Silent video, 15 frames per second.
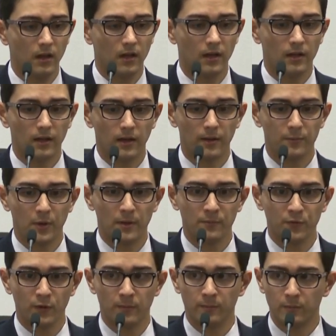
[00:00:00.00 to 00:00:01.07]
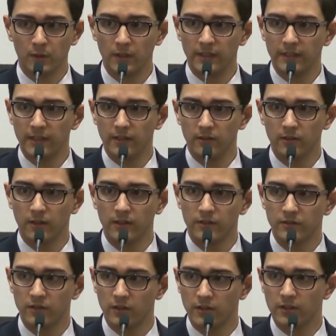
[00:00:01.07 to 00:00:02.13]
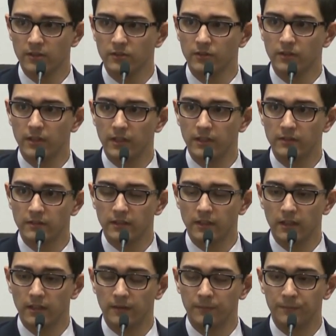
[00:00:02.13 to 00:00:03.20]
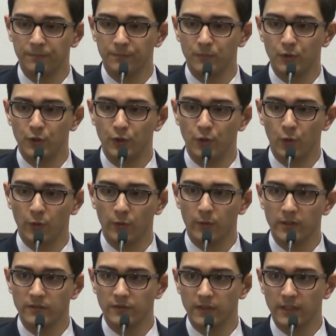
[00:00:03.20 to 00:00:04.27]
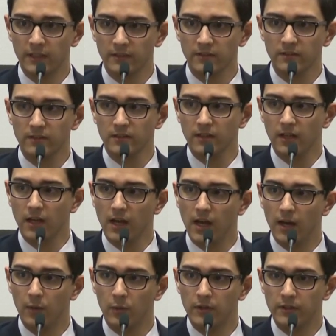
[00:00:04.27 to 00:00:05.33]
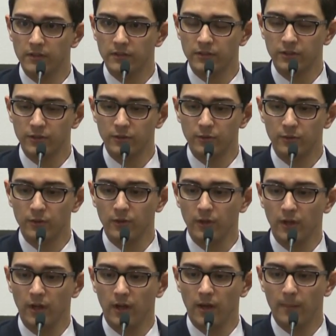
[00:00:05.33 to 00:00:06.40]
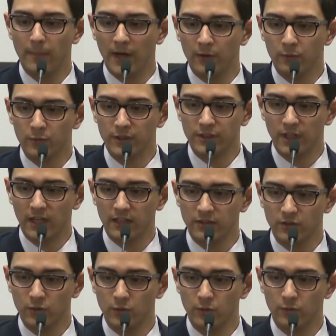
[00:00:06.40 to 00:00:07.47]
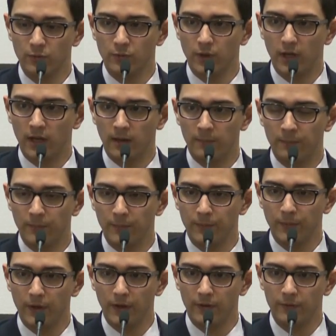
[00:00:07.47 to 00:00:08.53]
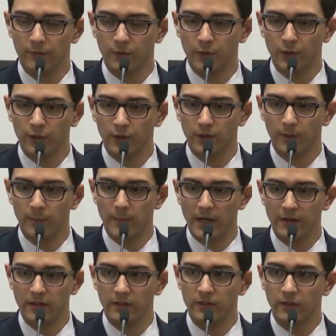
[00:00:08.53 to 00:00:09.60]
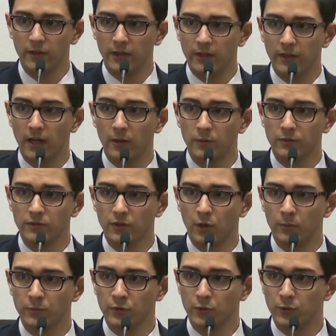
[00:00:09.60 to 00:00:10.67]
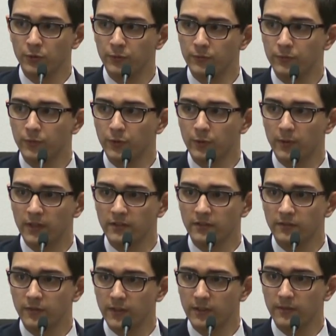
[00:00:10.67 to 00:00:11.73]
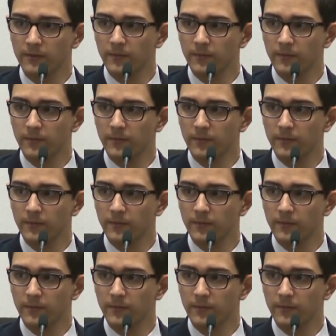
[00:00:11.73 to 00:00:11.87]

I'm from Glendale, Arizona. It's northwest Phoenix. I went to Mountain Ridge High School for about a year, and I was homeschooled for the rest of it.